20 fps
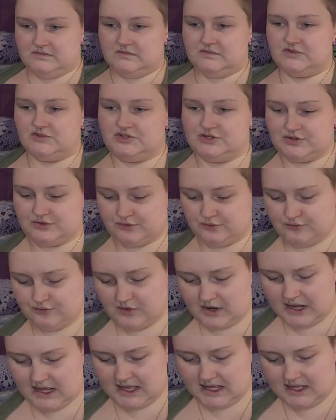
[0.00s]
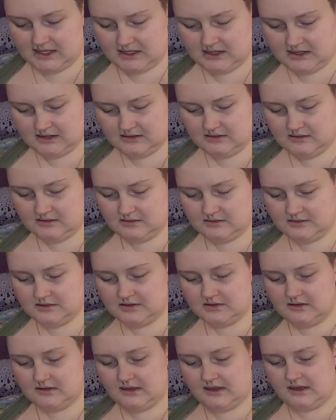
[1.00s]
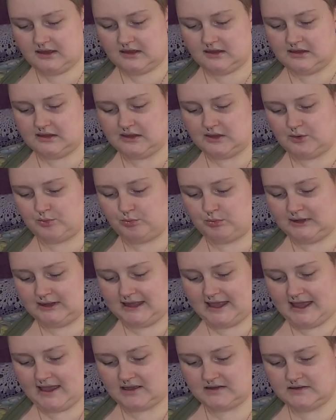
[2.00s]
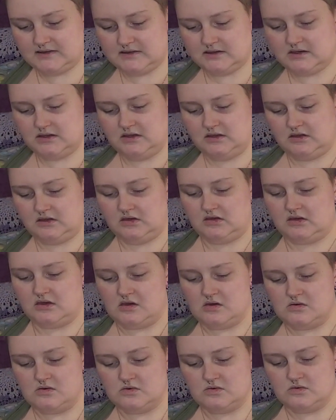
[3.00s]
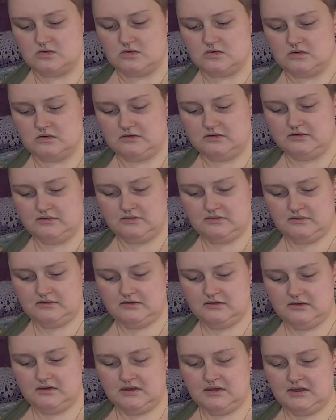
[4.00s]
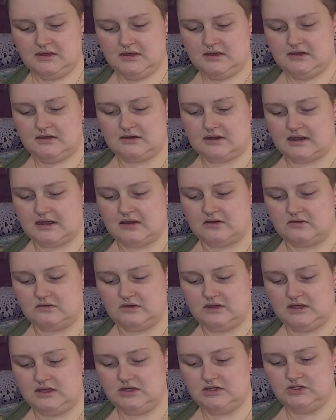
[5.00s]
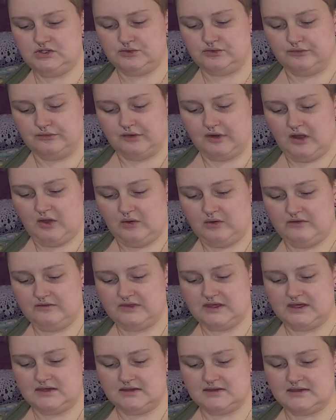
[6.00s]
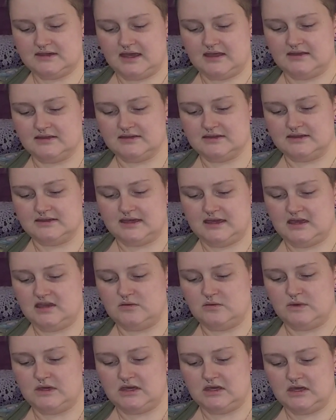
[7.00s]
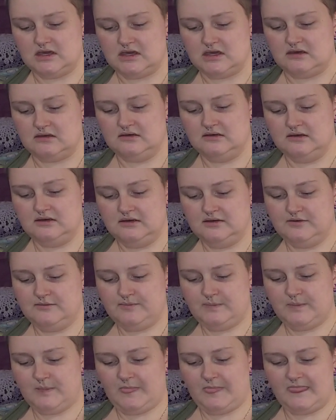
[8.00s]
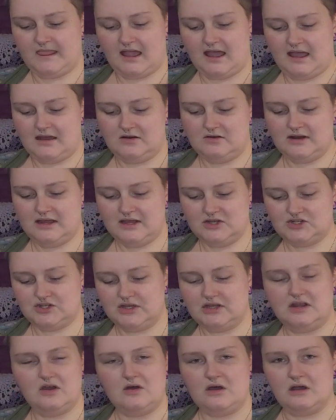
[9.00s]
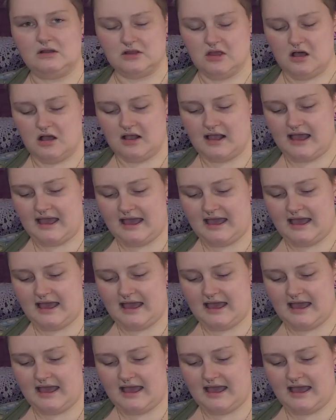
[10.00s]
Just red and black to go. Now, each row of these tends to take me, I don't actually know how long. I